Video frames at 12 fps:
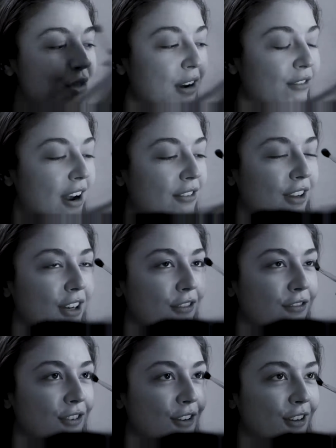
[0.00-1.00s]
Do you ever have like a
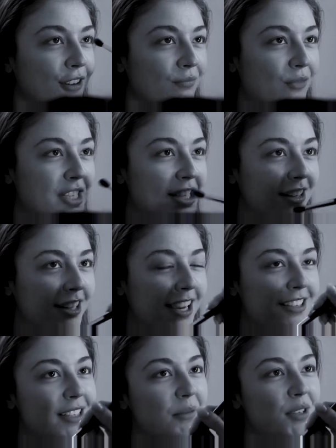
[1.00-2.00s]
full
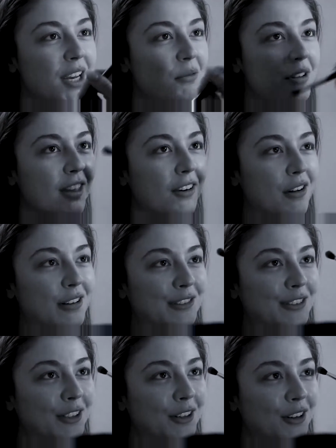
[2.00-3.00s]
atelier someday with like all
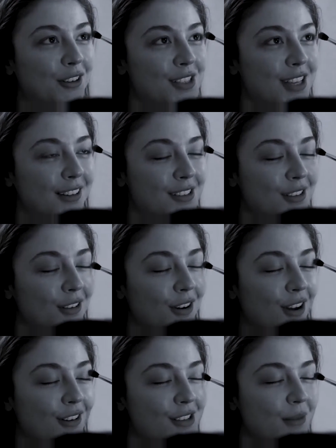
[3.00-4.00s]
of your girls, like a
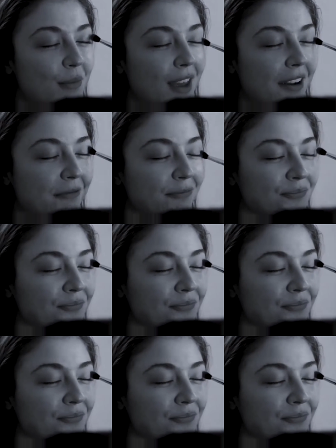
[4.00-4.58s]
salon or something?